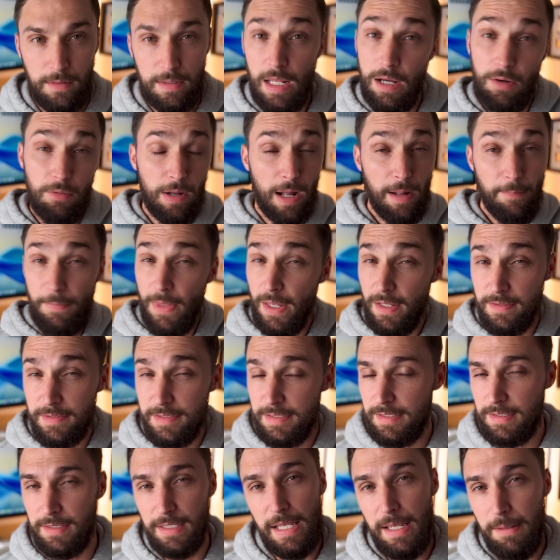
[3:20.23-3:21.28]
Now, I'm not
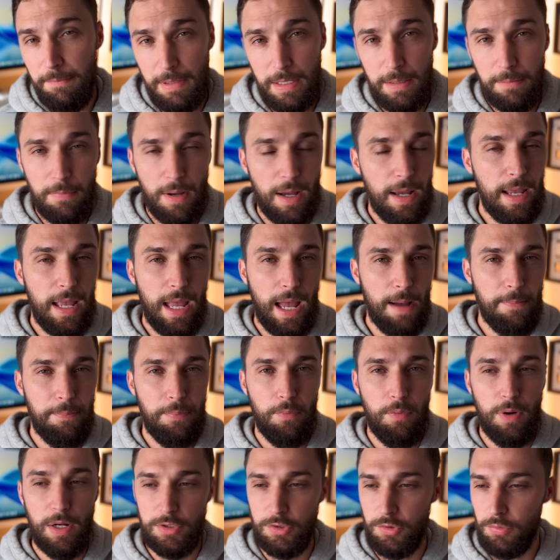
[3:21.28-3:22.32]
slamming my
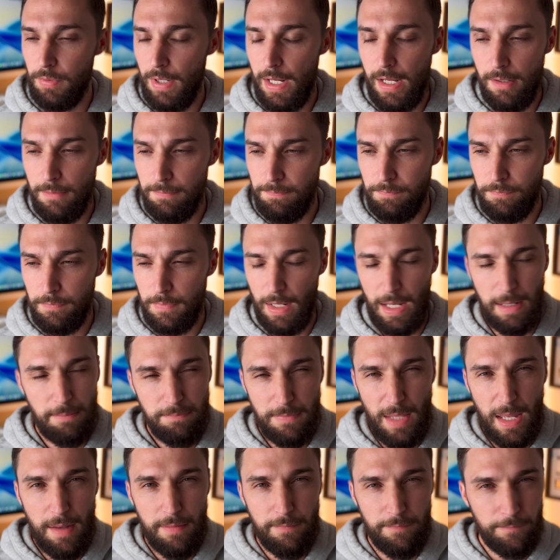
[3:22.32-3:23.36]
Apple Watch around.
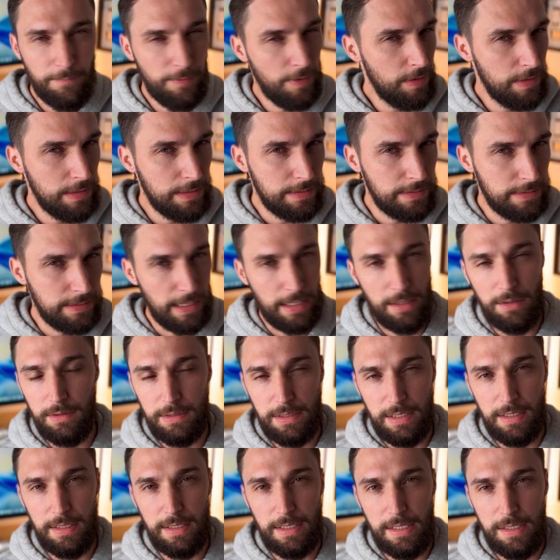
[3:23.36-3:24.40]
I'm not very
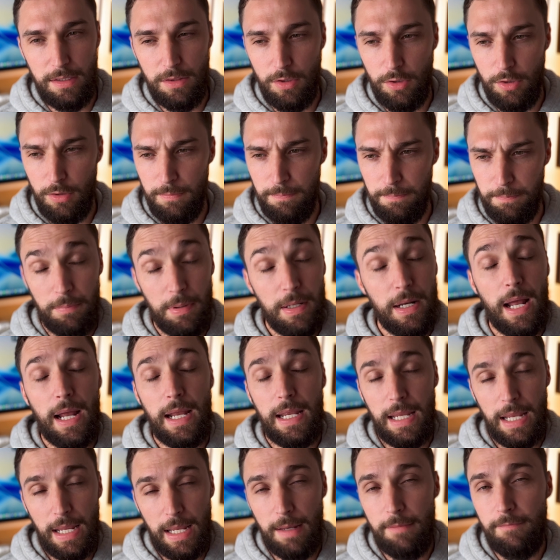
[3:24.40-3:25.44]
delicate either, but
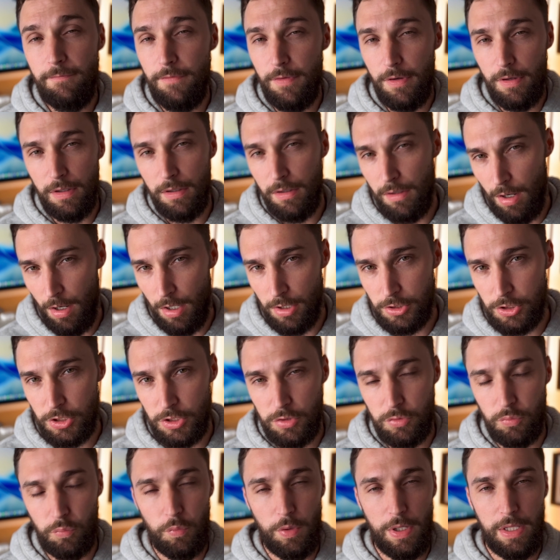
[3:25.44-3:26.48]
I am very
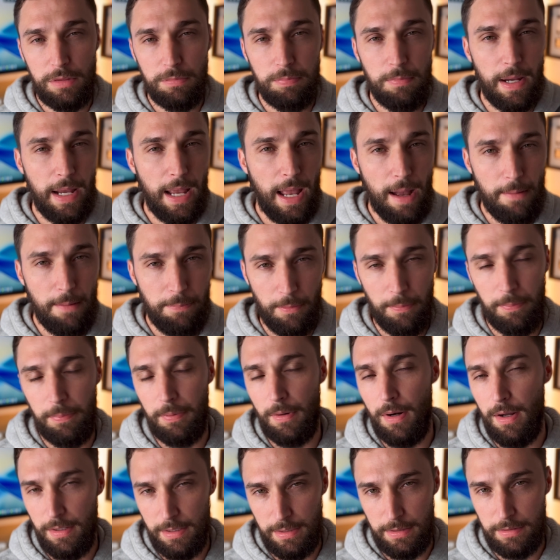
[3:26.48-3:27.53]
cautious with my Apple
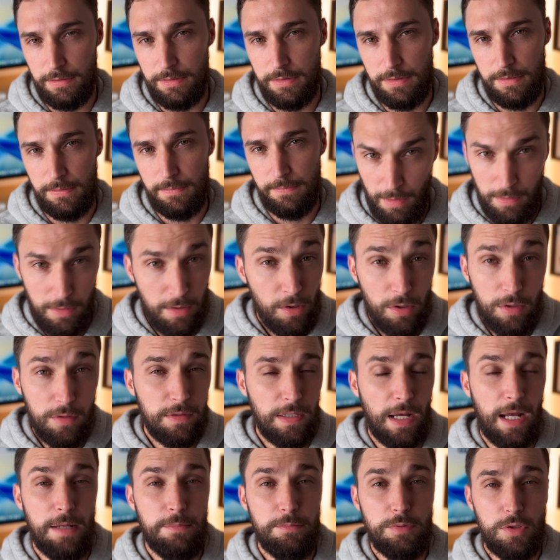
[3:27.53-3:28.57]
products. There are
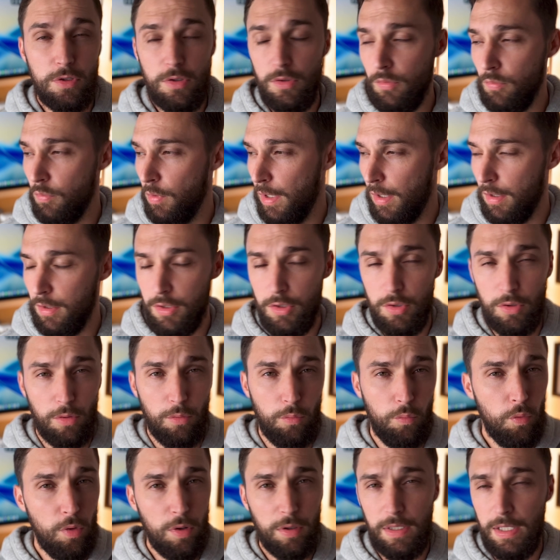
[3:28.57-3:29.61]
times though where you're
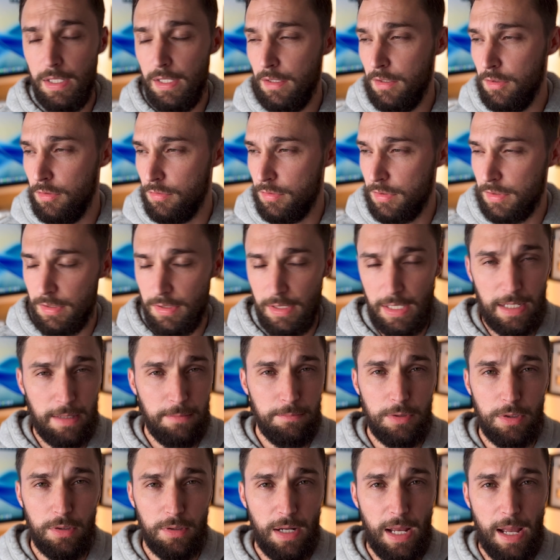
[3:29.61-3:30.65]
working, you slam
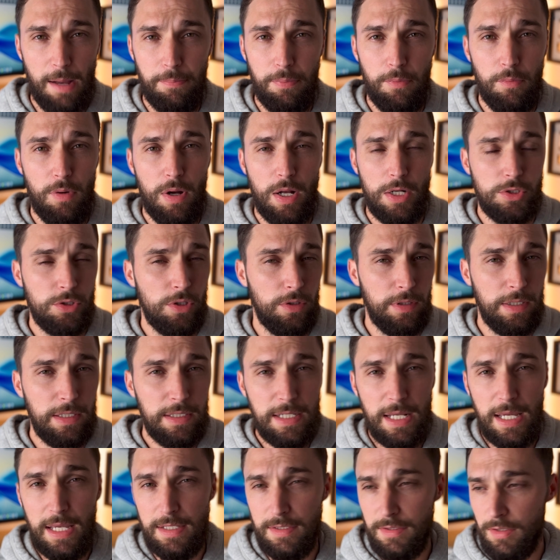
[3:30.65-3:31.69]
your Apple Watch on the
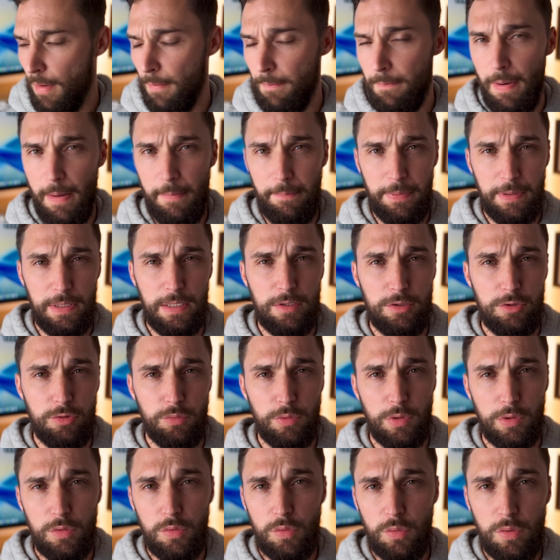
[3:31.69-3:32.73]
desk, bump it
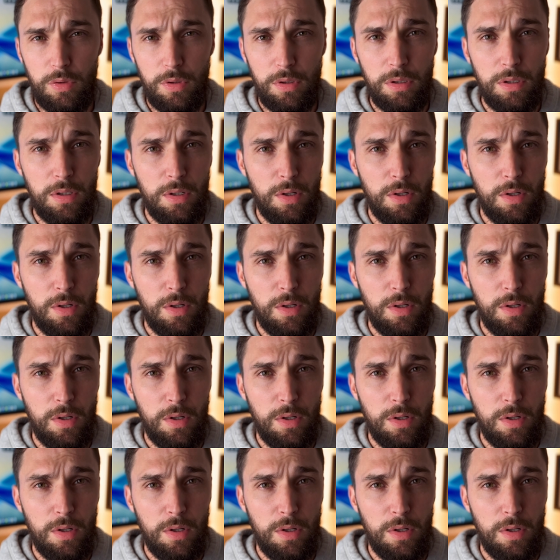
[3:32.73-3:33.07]
into a door,